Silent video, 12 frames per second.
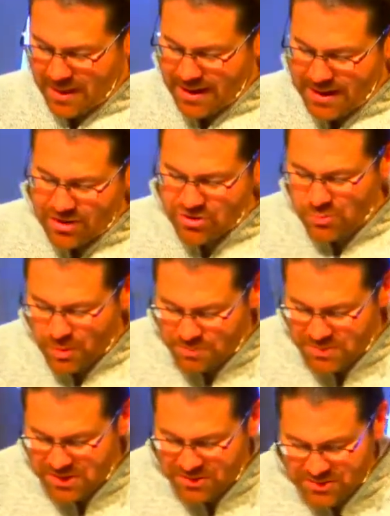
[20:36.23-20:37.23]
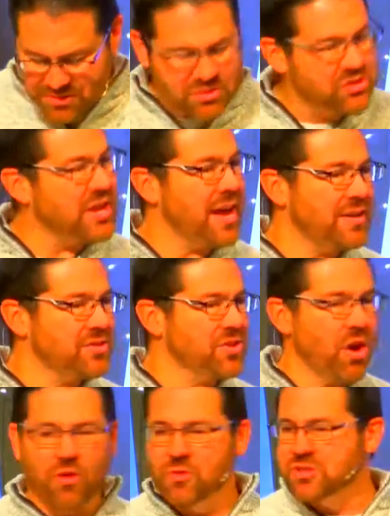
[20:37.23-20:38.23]
And here's what Peter says to
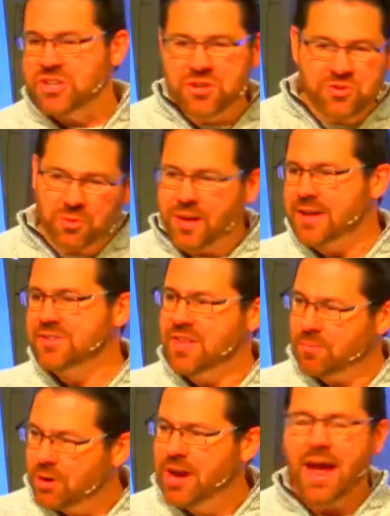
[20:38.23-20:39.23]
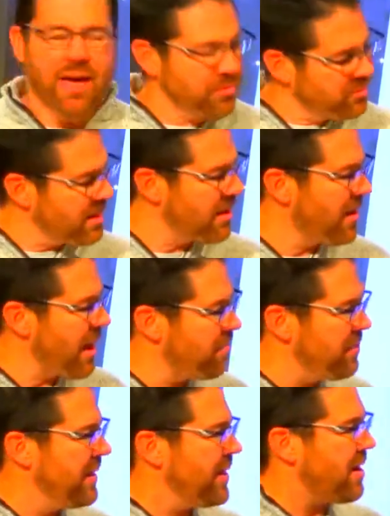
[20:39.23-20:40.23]
all those Israelites that were gathered there
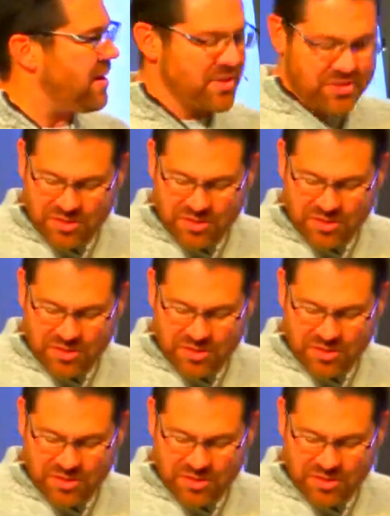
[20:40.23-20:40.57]
at Pentecost.